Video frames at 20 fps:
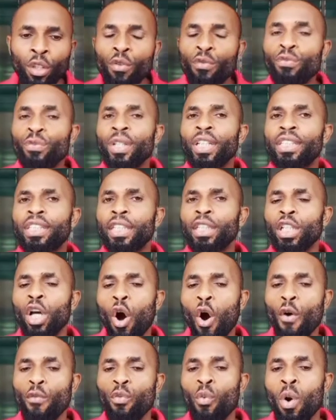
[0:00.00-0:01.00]
Freezing
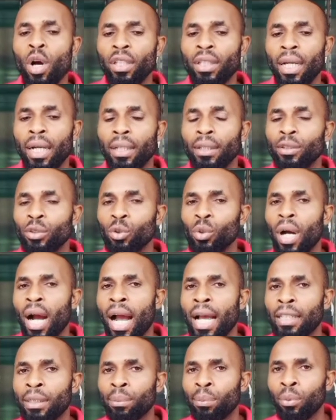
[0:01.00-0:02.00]
of water to
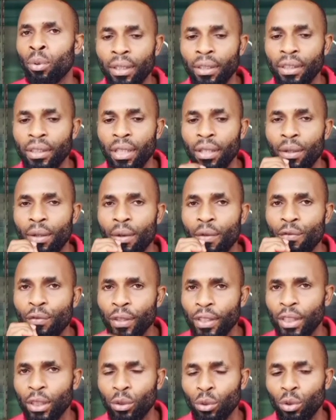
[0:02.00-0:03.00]
ice block is a
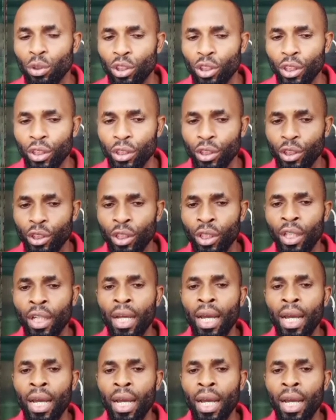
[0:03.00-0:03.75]
physical change.